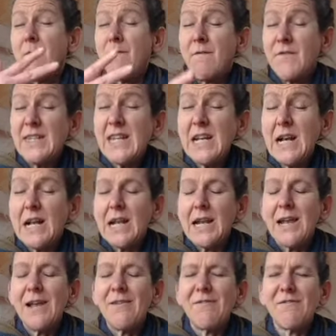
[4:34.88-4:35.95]
physically
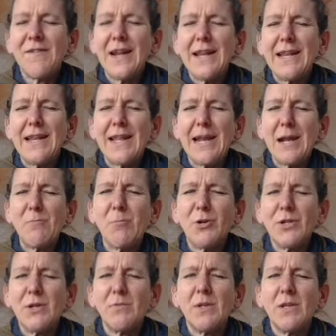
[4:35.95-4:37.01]
filling the
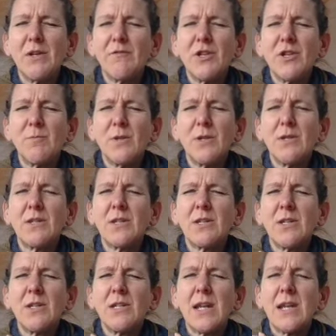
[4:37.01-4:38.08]
body with nourishment as
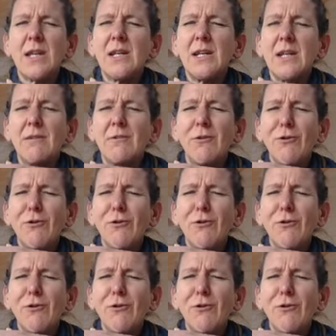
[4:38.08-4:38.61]
you're taking in